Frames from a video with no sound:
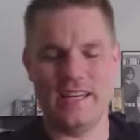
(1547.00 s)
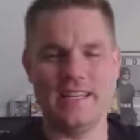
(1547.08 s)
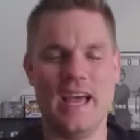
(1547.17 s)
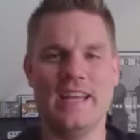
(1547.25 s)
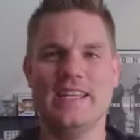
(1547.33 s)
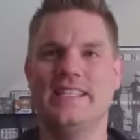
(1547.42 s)
and,
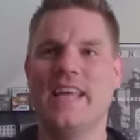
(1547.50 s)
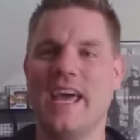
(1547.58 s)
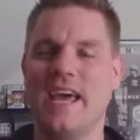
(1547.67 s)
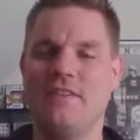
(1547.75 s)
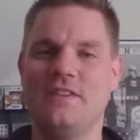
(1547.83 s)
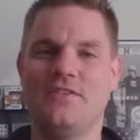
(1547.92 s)
and
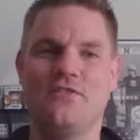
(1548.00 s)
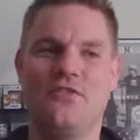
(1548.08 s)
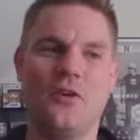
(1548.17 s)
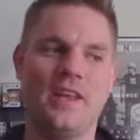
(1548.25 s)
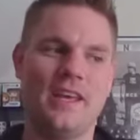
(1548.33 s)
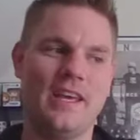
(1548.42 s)
David
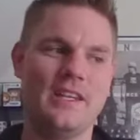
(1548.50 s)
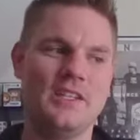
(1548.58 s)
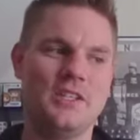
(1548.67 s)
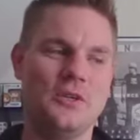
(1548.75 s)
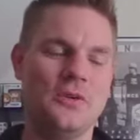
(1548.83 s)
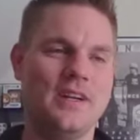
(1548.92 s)
fully
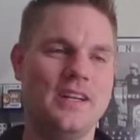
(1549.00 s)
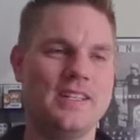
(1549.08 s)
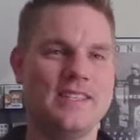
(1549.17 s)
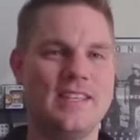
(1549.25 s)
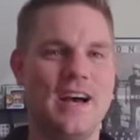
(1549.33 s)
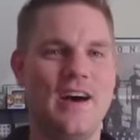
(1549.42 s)
into it and
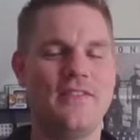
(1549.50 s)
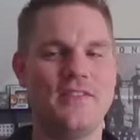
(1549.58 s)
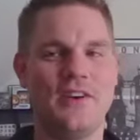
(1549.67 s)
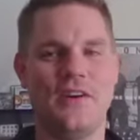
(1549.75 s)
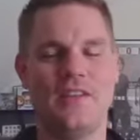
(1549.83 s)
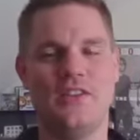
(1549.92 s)
stuff,
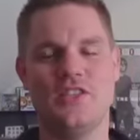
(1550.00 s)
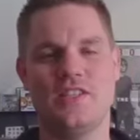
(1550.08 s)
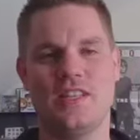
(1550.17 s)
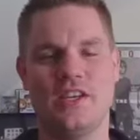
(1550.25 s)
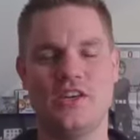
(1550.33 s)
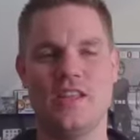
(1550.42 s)
you know, and
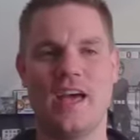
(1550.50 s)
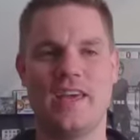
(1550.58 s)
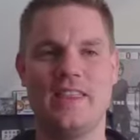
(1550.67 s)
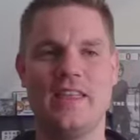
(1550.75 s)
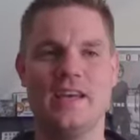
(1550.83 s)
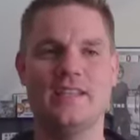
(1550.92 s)
just you know that
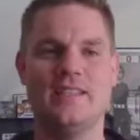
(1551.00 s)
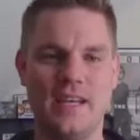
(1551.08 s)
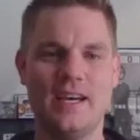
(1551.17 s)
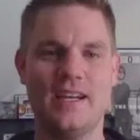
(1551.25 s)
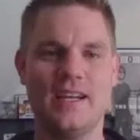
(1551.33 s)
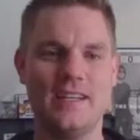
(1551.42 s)
the
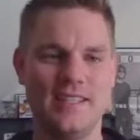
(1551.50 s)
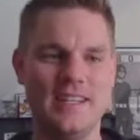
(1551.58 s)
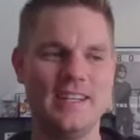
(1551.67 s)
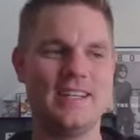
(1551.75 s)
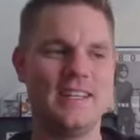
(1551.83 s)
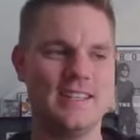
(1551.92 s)
da da
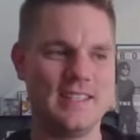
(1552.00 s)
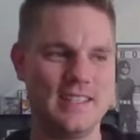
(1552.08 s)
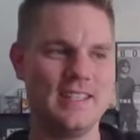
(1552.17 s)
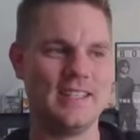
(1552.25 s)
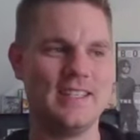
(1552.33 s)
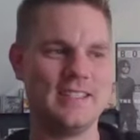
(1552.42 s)
da da
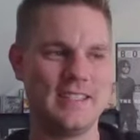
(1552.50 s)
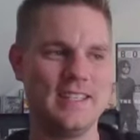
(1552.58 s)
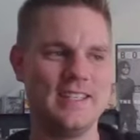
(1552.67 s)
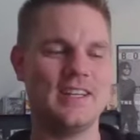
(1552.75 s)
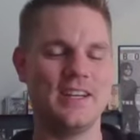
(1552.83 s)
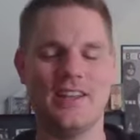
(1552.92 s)
da da,
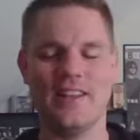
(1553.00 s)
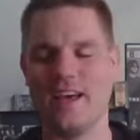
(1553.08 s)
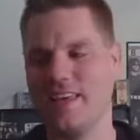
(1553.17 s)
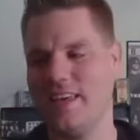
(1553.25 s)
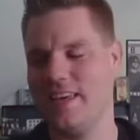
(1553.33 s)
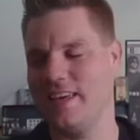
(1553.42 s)
da you know
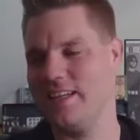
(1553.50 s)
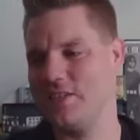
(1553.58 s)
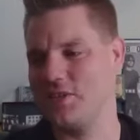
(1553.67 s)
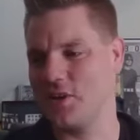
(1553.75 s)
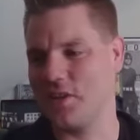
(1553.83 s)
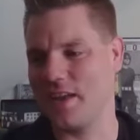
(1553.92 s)
that key
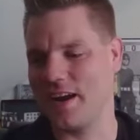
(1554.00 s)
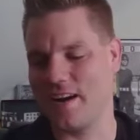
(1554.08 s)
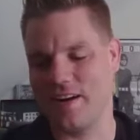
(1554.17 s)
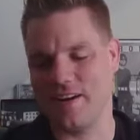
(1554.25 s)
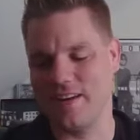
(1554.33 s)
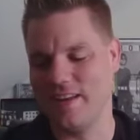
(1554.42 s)
intro yep. there
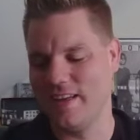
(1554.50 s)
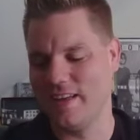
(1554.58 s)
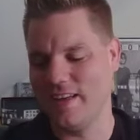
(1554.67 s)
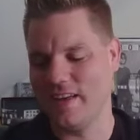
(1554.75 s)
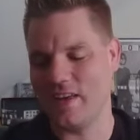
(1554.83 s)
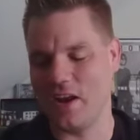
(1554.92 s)

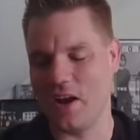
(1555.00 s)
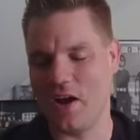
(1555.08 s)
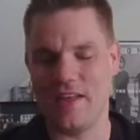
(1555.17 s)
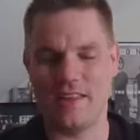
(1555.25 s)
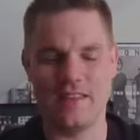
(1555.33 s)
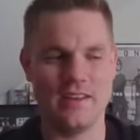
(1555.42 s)
you know
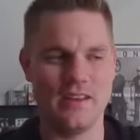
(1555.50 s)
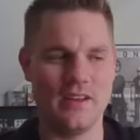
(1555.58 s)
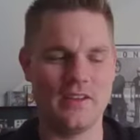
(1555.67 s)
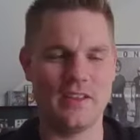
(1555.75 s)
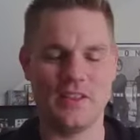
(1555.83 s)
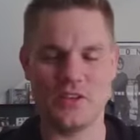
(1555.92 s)
then you know
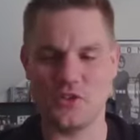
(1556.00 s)
and